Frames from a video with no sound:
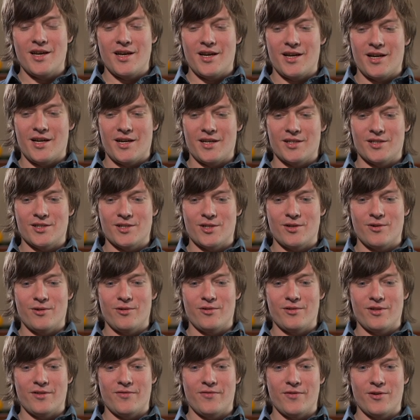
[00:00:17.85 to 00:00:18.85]
Uh,
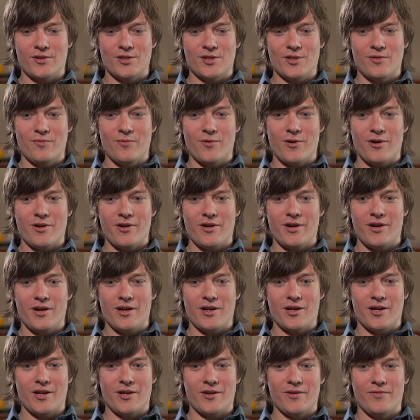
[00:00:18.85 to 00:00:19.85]
so the first work
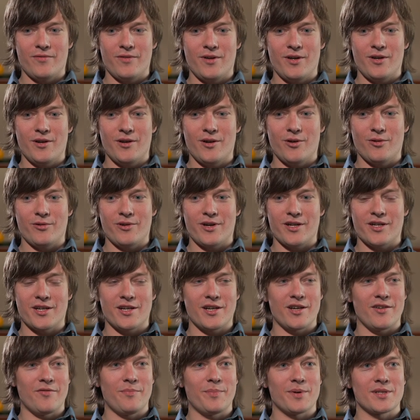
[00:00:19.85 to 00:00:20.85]
uh, we
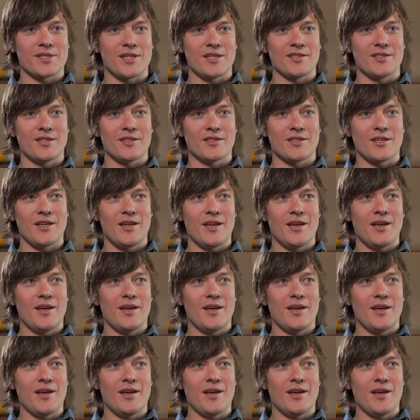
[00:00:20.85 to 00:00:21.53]
already have presented